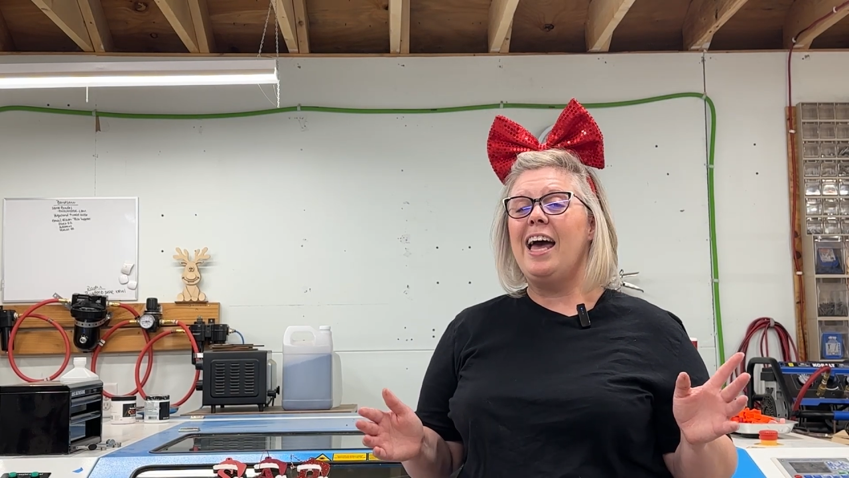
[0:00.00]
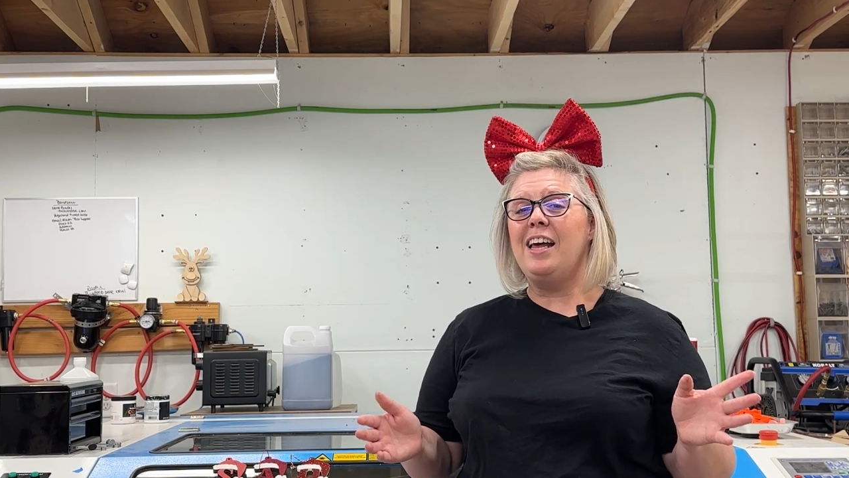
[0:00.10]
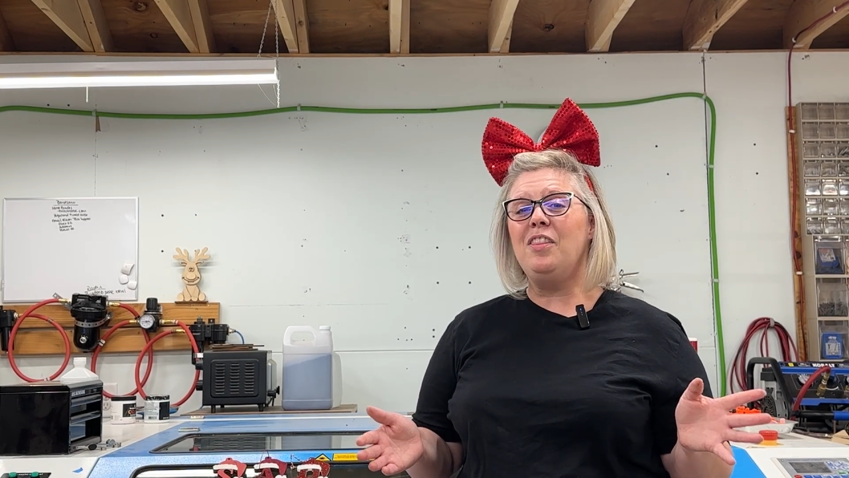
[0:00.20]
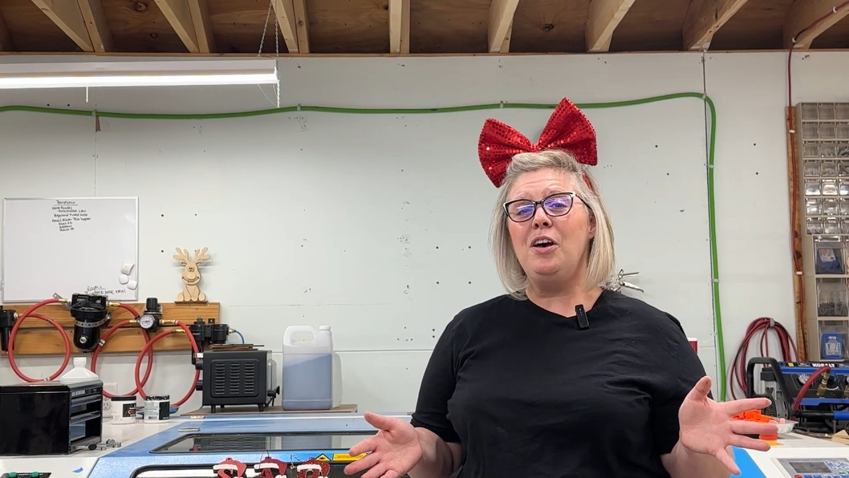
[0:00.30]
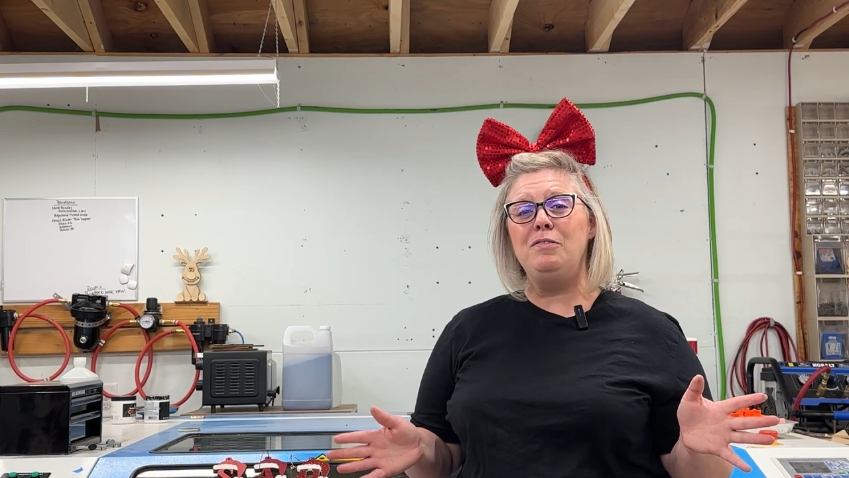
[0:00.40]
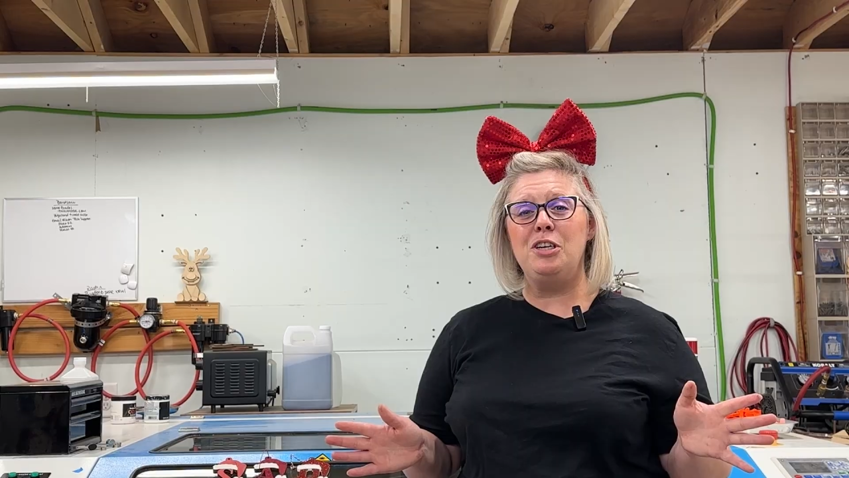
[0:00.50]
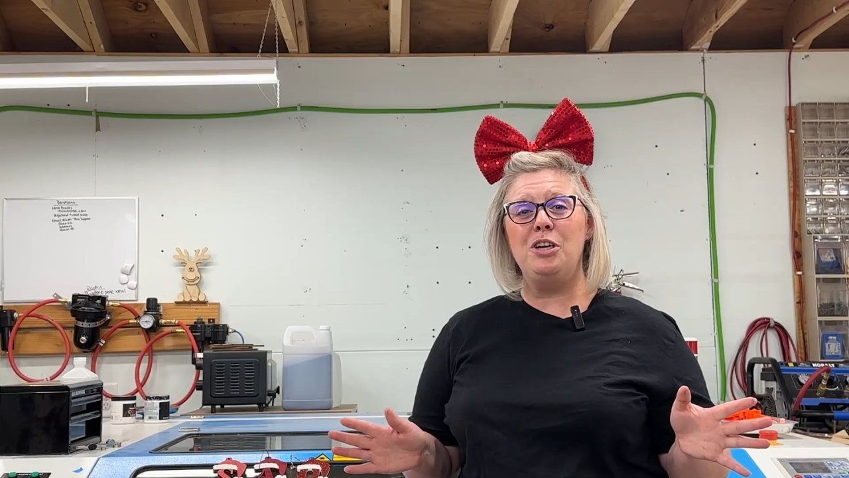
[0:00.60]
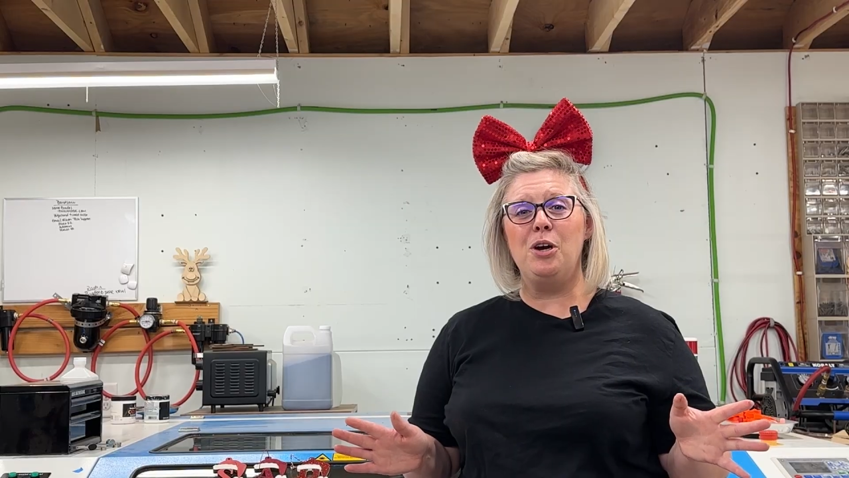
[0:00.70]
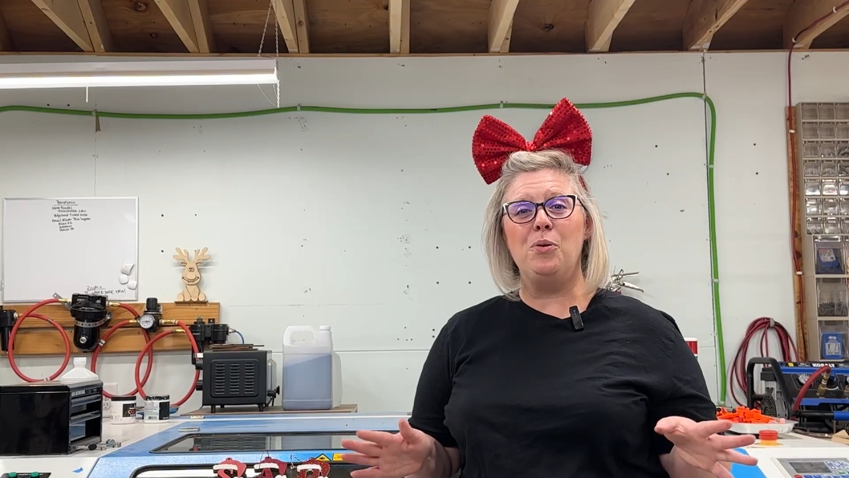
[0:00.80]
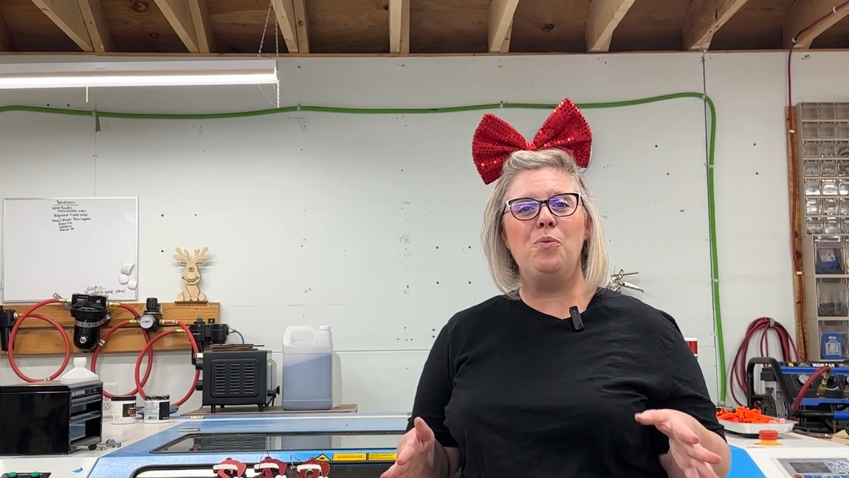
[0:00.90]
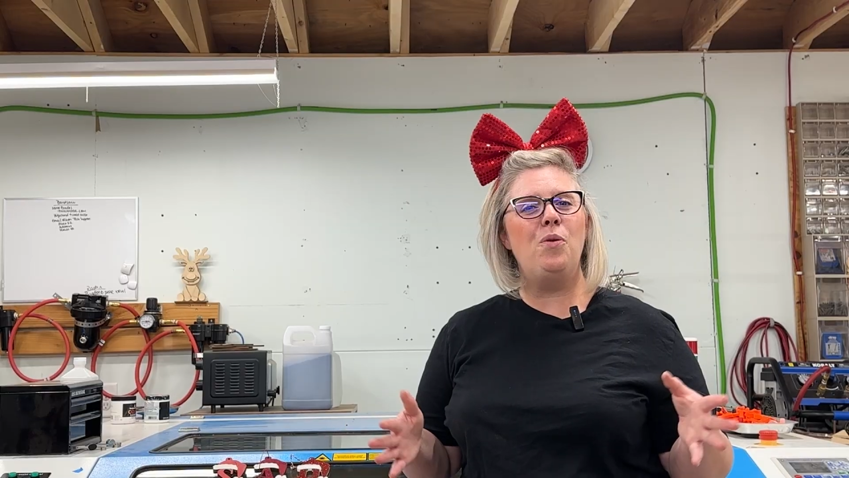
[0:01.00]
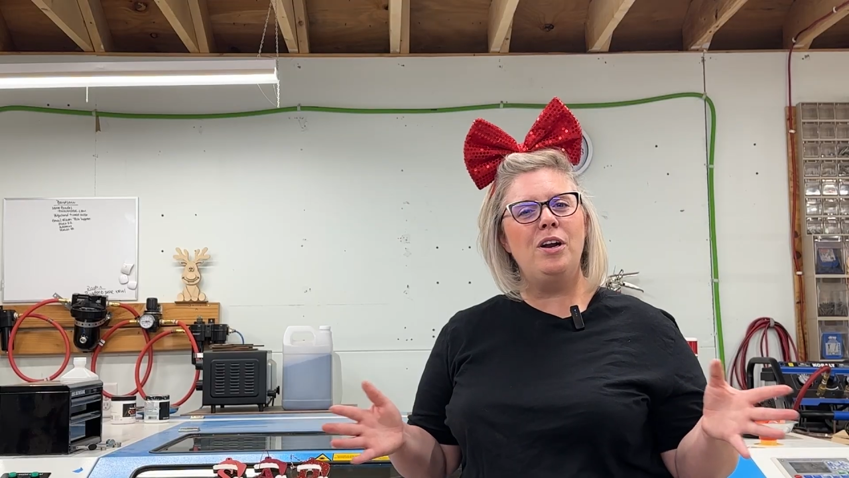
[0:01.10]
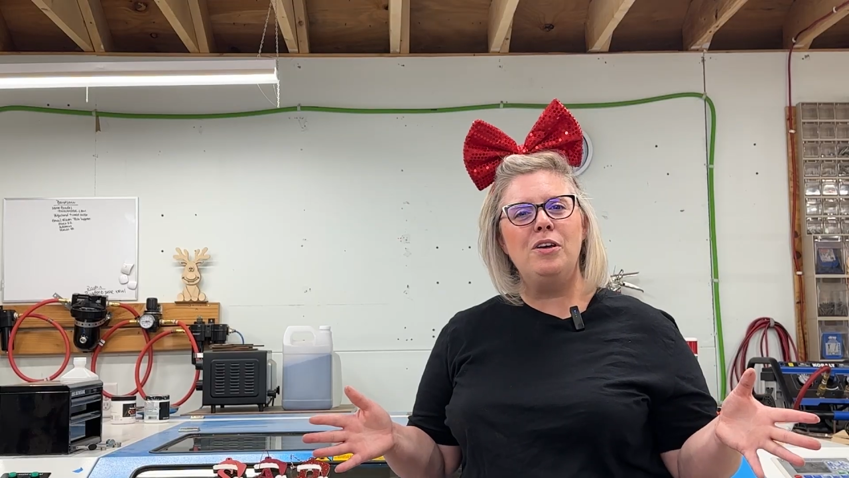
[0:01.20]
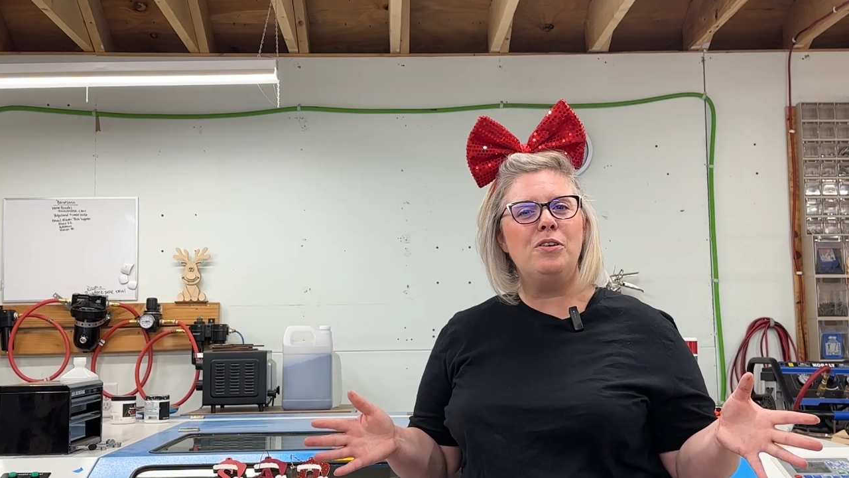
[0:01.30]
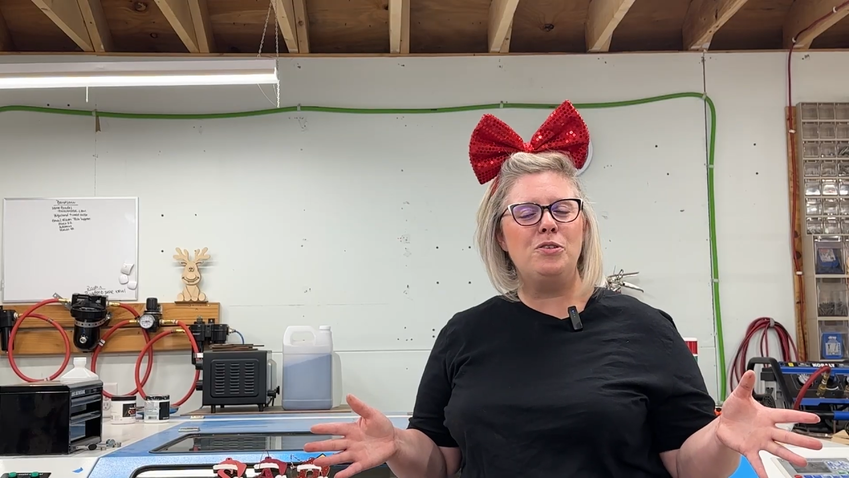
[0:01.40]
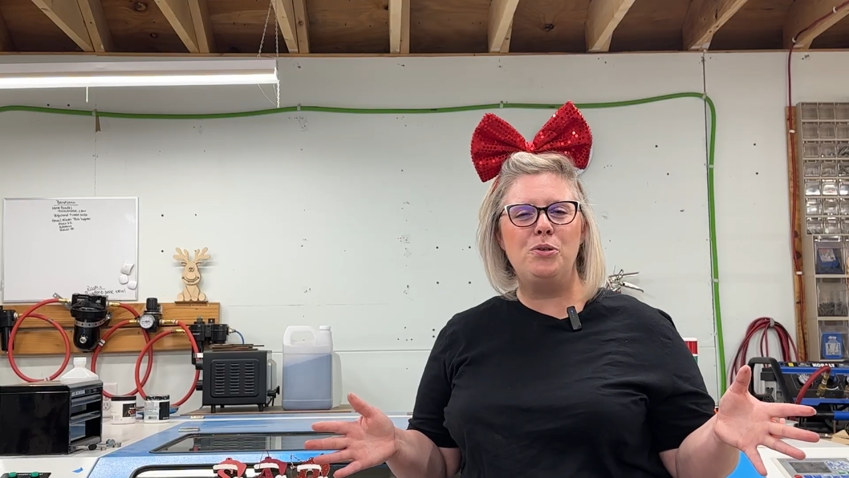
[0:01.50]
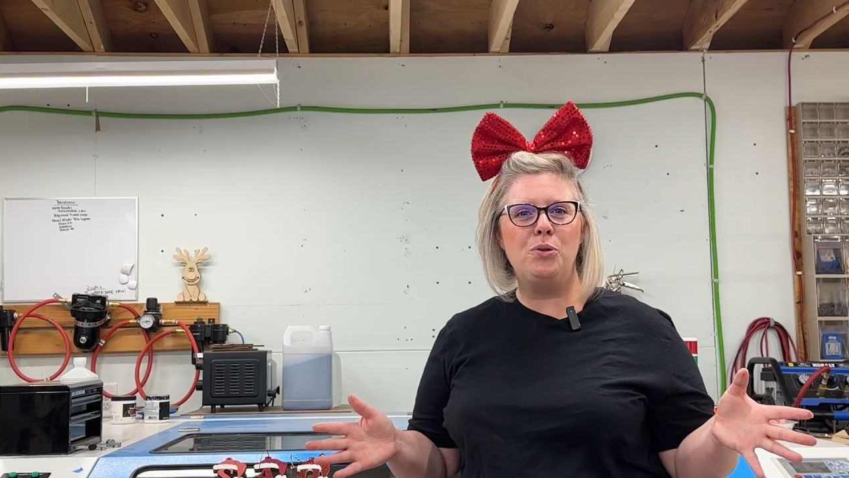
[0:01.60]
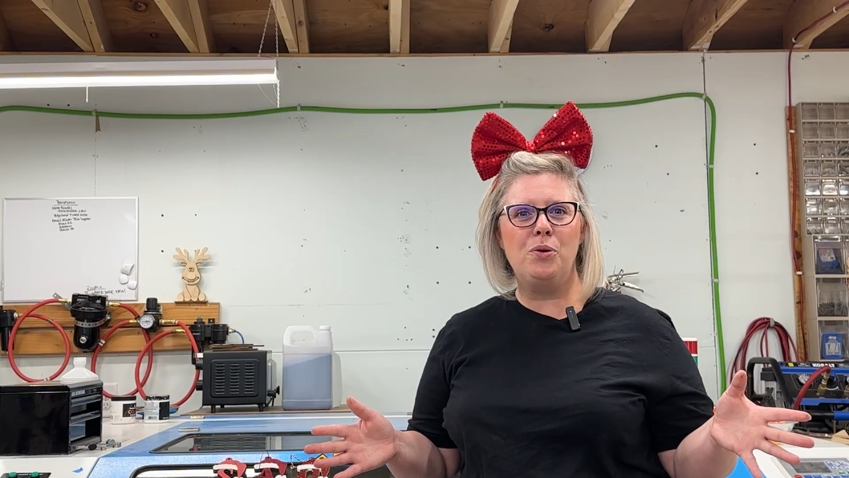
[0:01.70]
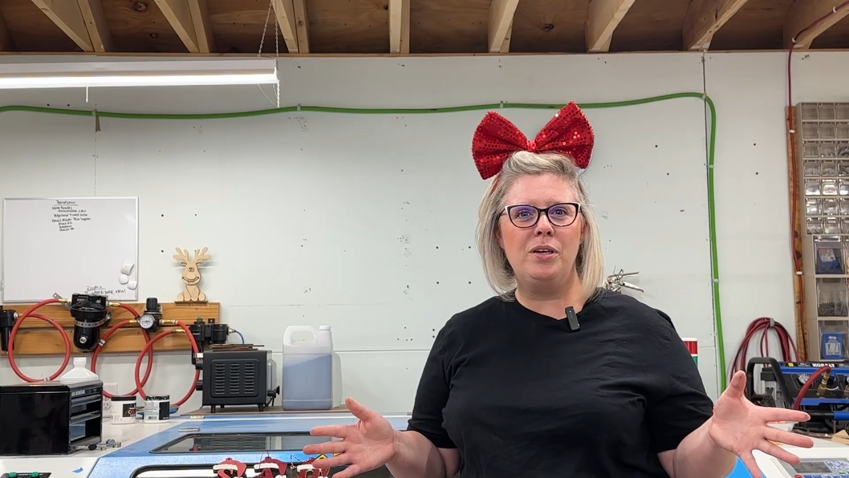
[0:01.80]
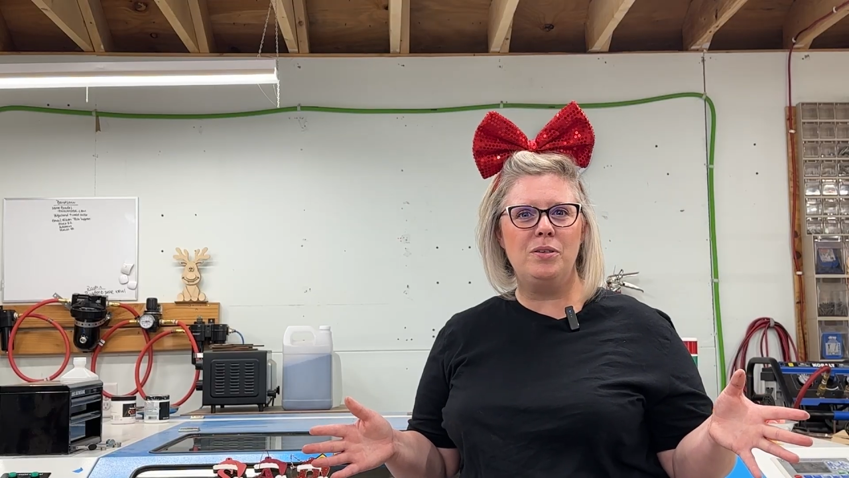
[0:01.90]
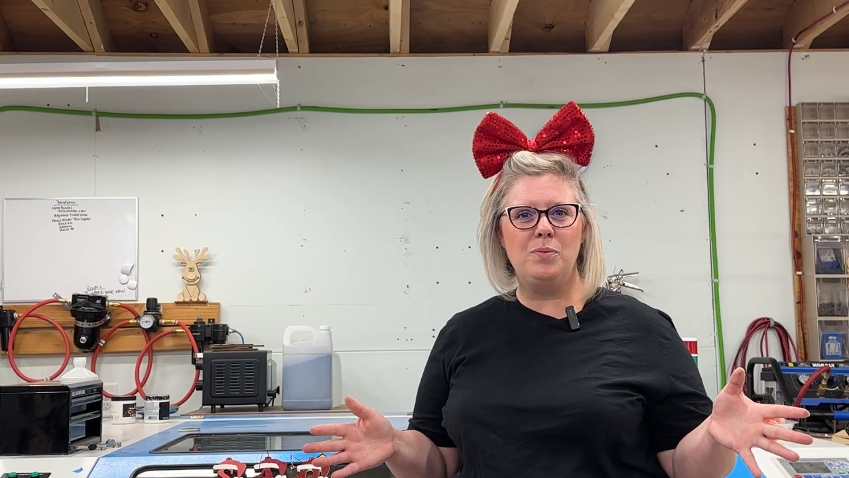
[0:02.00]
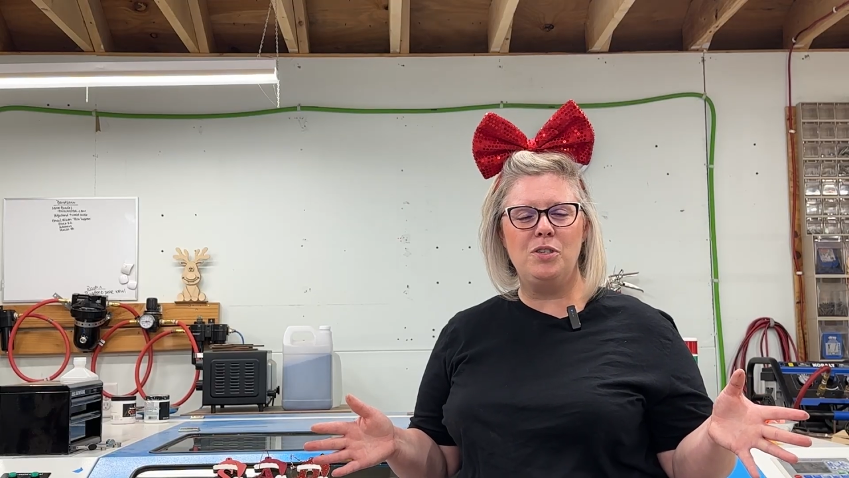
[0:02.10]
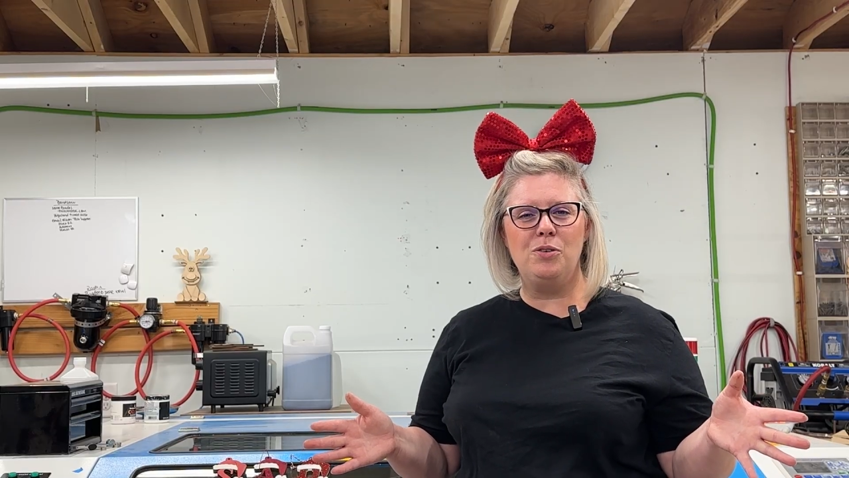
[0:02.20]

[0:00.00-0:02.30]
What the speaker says: and I'd love to know, what other tutorials